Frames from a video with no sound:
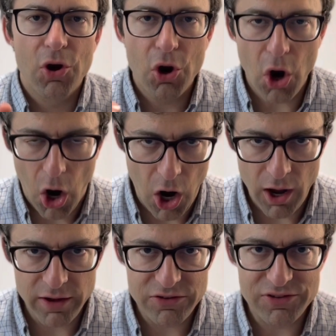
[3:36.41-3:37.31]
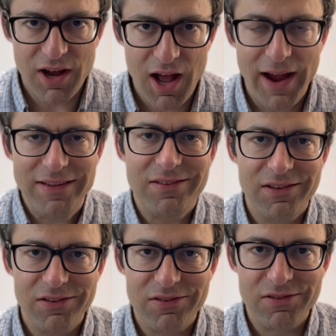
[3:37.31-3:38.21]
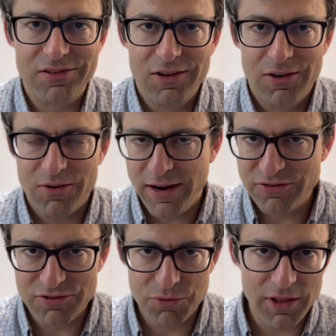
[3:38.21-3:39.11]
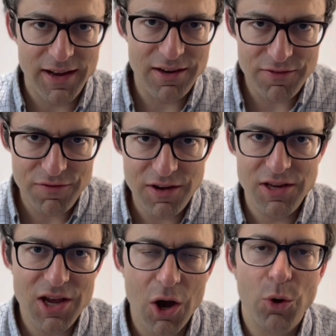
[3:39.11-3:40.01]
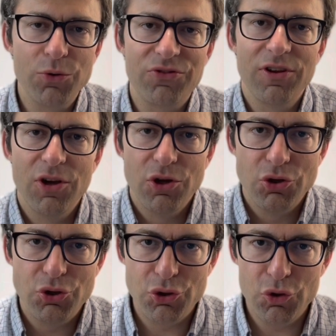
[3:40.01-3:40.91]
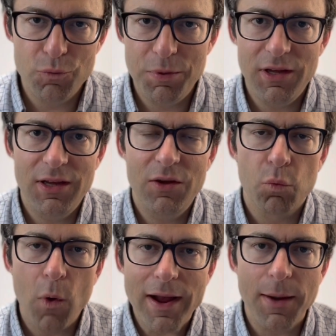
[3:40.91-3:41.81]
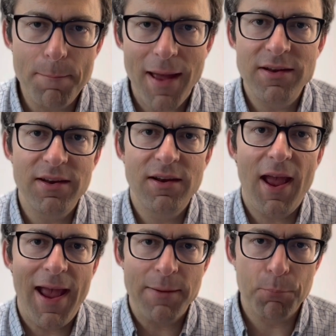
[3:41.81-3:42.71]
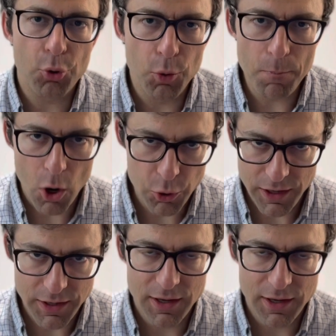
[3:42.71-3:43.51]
caused ISIS or ISIS-related videos to be recommended and promoted.